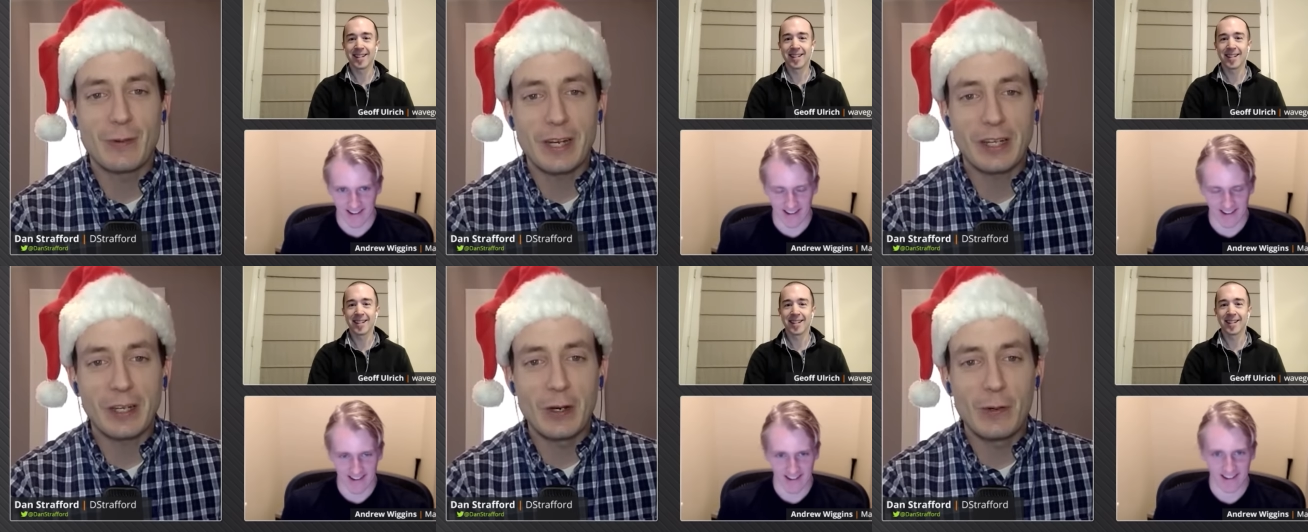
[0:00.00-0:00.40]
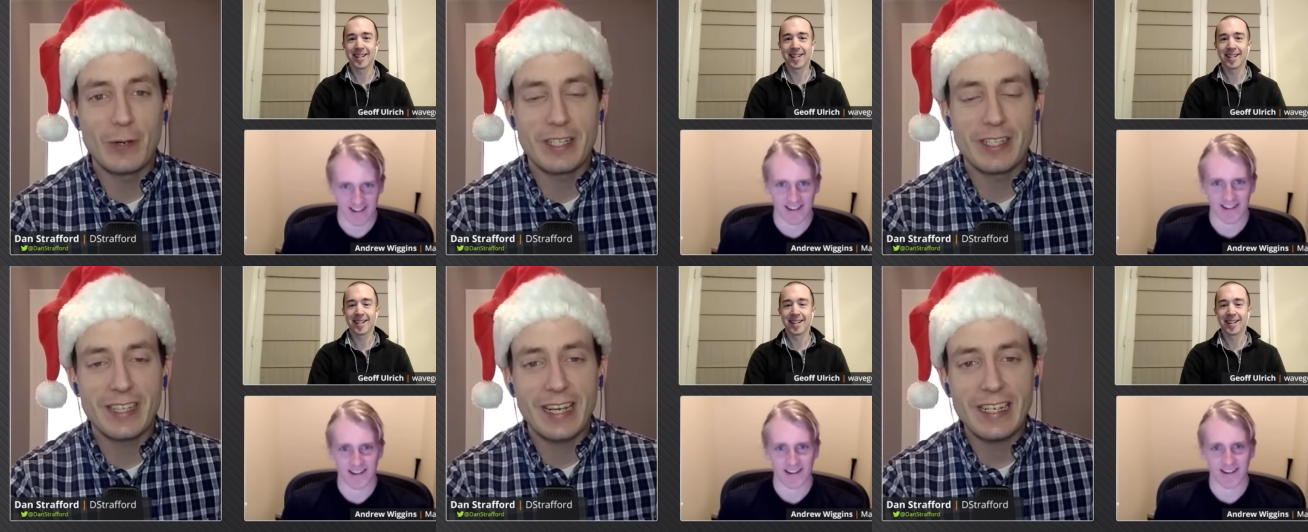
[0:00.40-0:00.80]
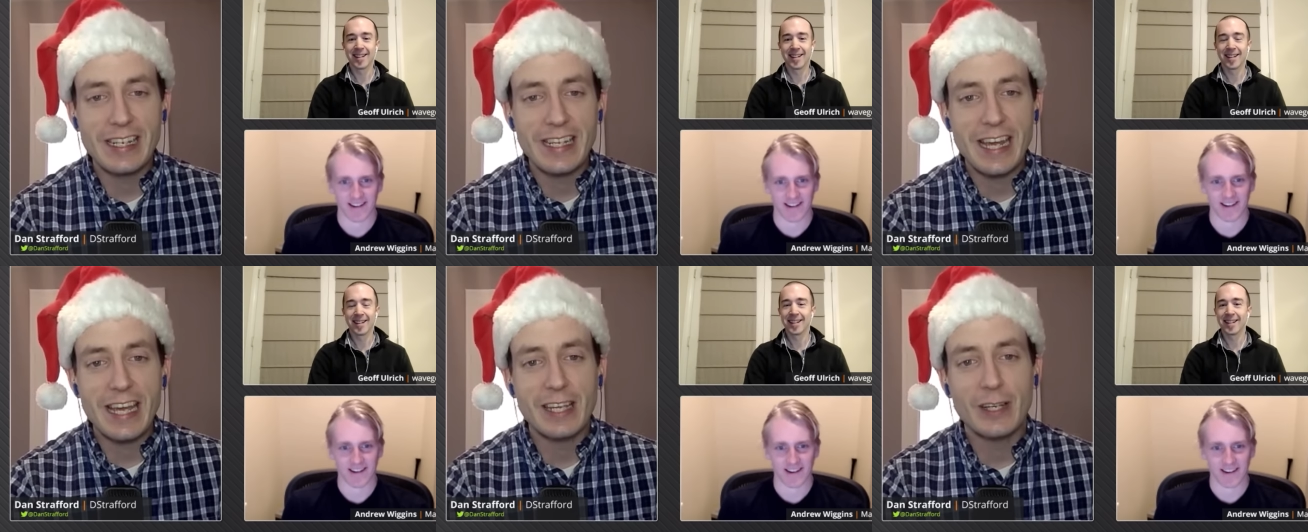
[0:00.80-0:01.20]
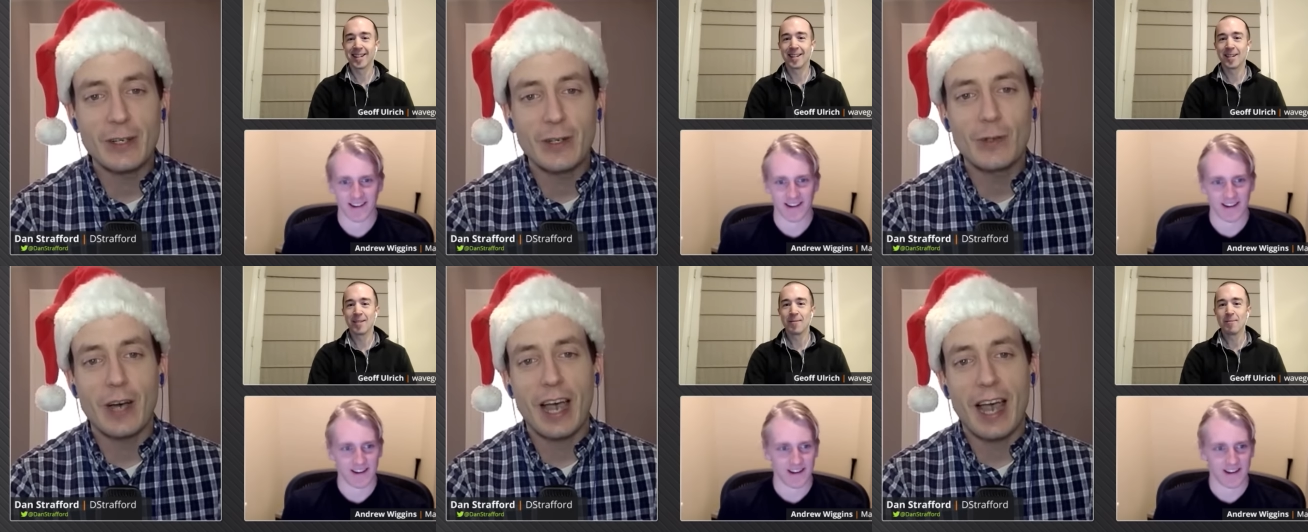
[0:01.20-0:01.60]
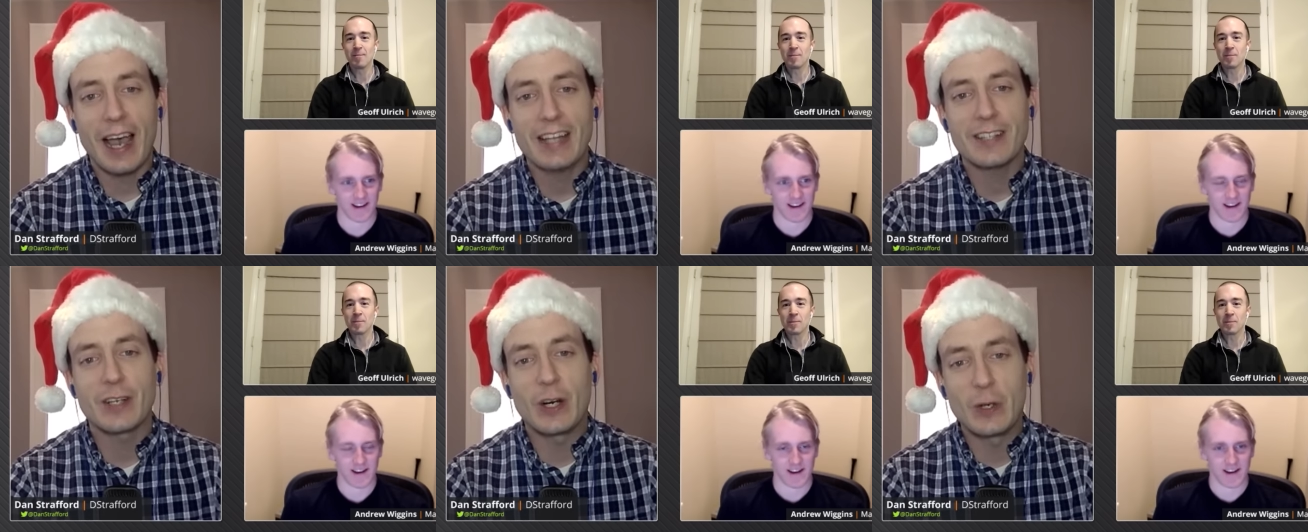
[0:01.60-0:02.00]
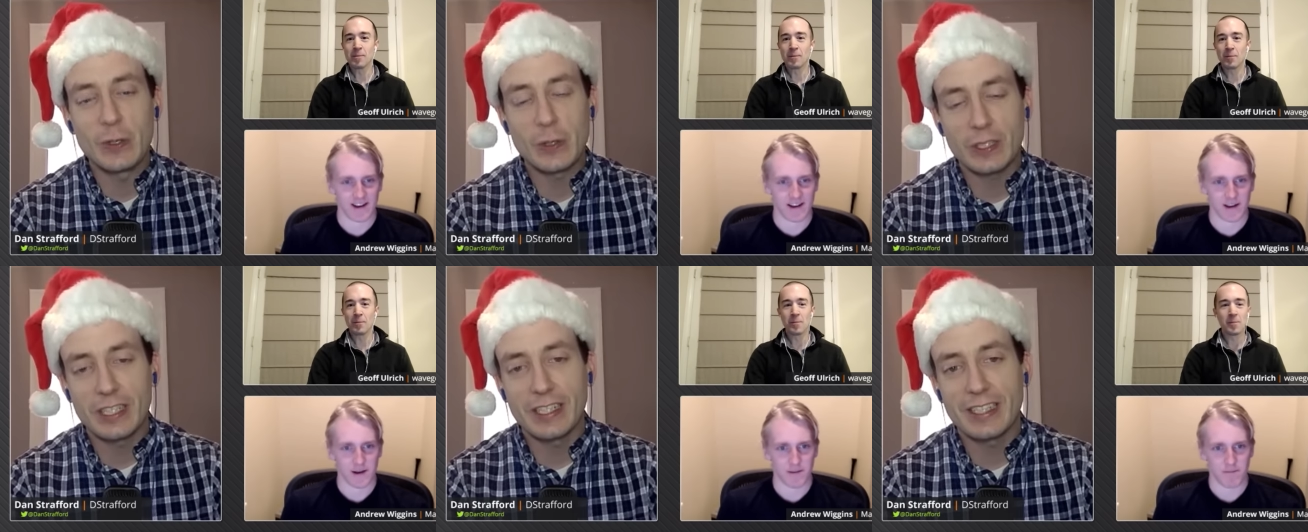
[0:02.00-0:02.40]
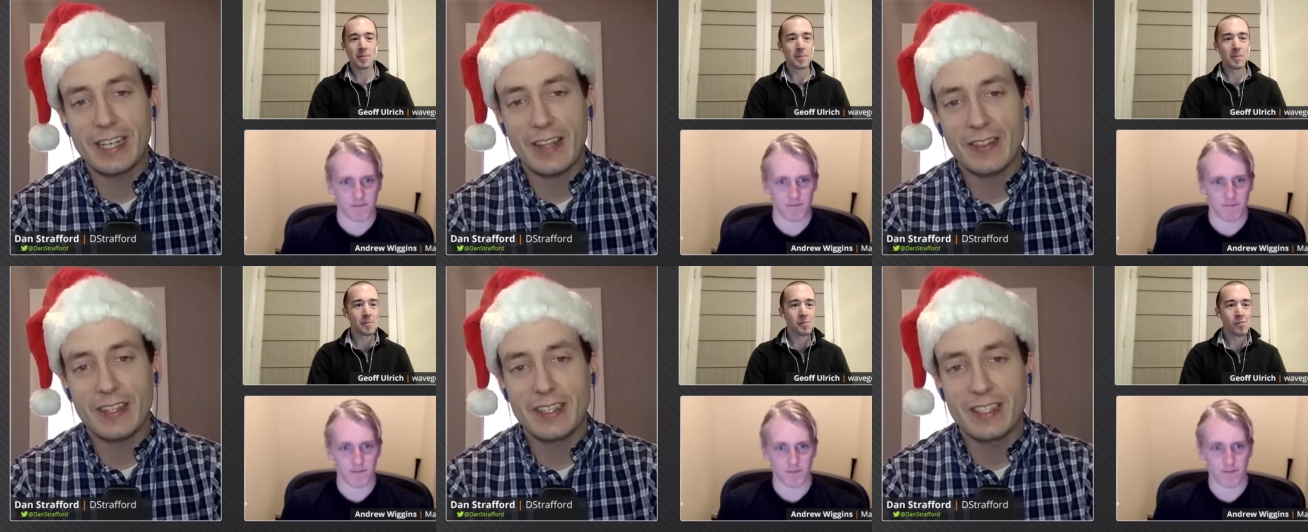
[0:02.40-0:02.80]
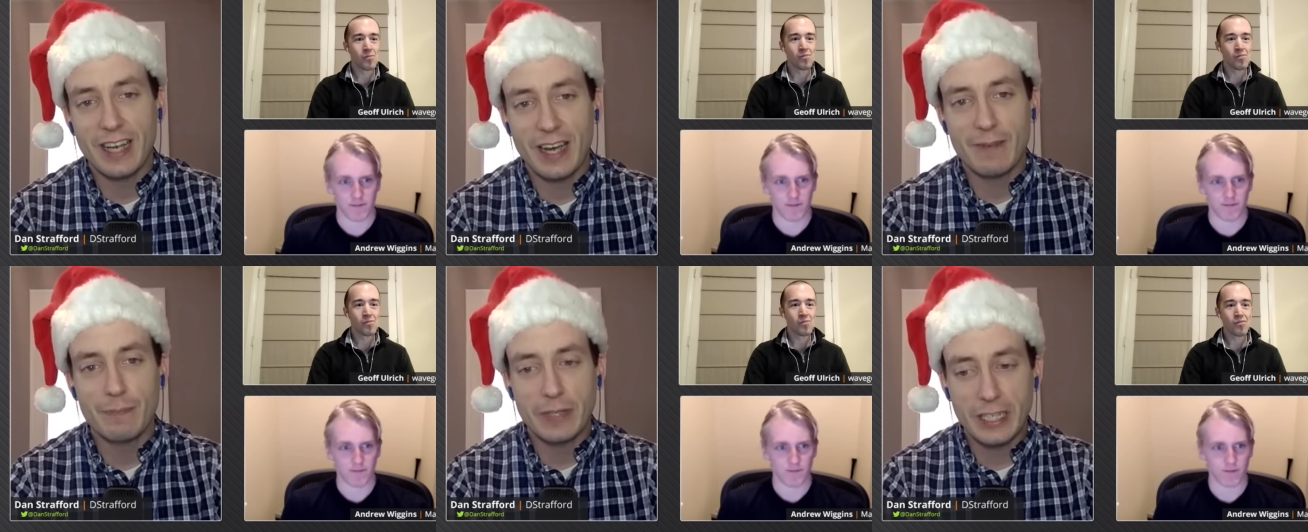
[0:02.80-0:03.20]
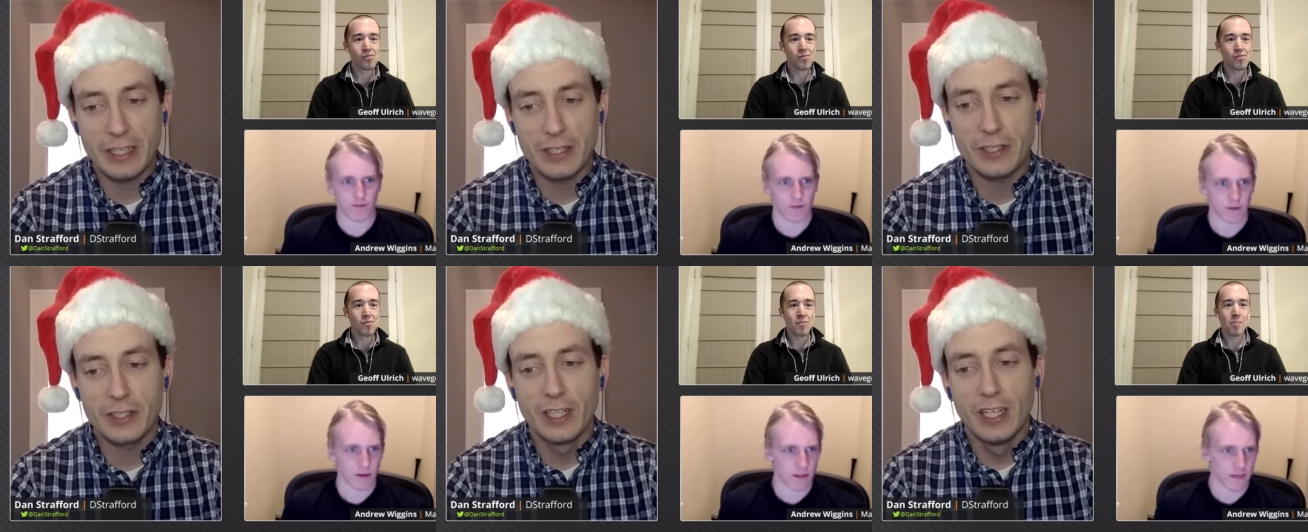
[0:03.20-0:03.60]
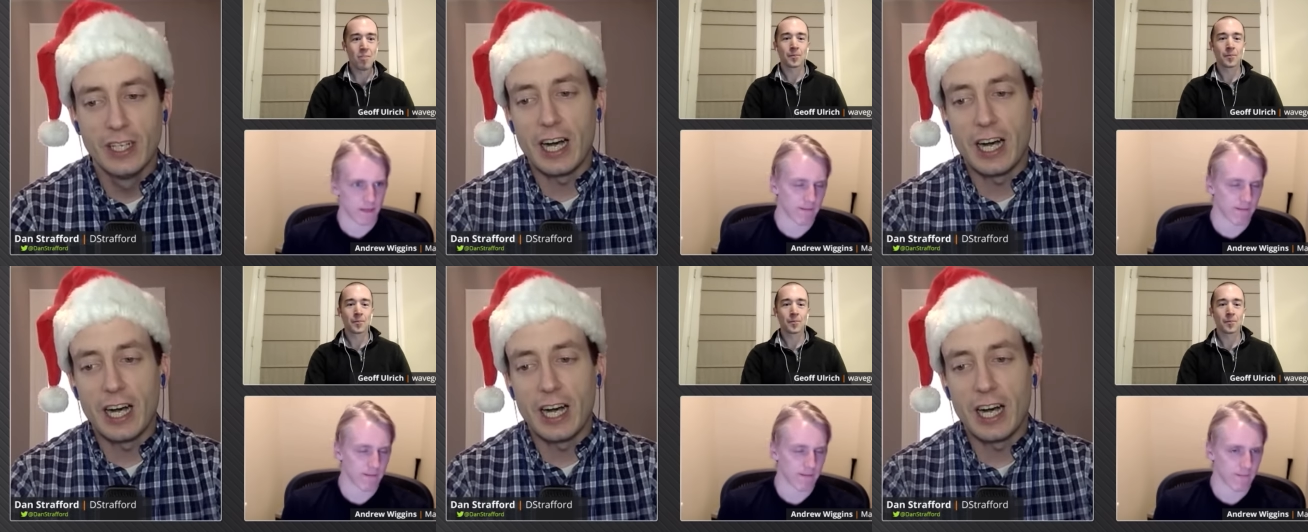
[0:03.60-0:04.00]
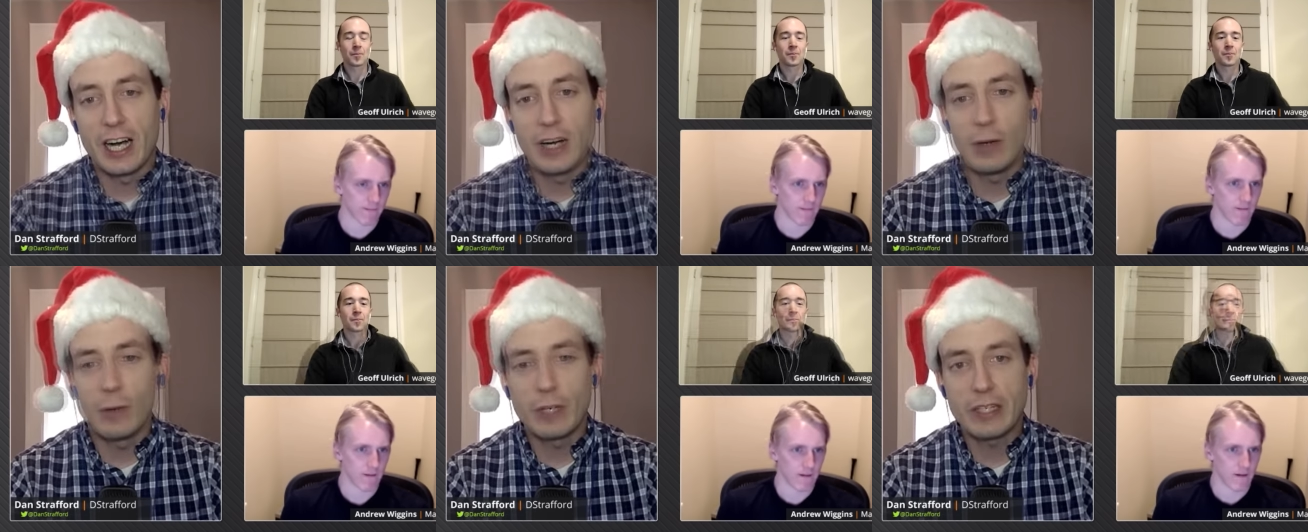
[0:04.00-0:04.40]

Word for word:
Speaker 1: we go with San Diego at Oakland at the top here. Uh,